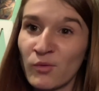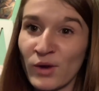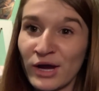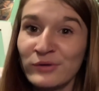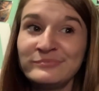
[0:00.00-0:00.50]

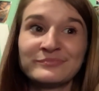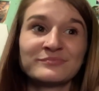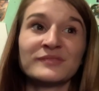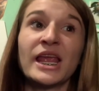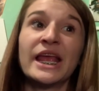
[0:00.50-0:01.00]
Well,
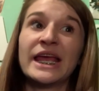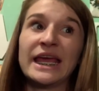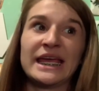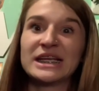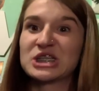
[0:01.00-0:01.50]

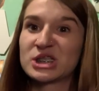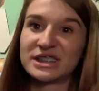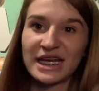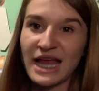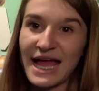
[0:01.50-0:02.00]
he just
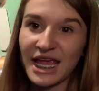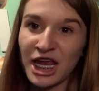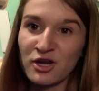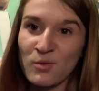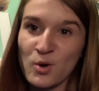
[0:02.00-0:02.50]
did not
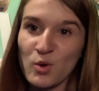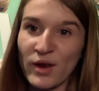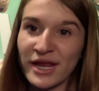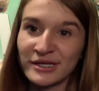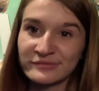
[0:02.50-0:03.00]
gain no more
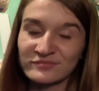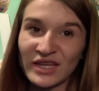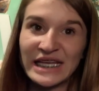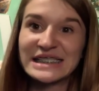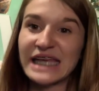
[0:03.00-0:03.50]
weight.
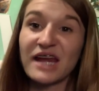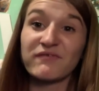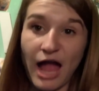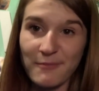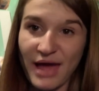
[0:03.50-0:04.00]
He stayed
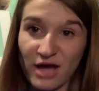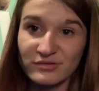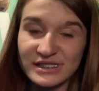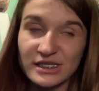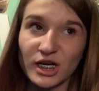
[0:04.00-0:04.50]
5
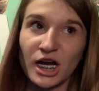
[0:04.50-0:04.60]
pounds.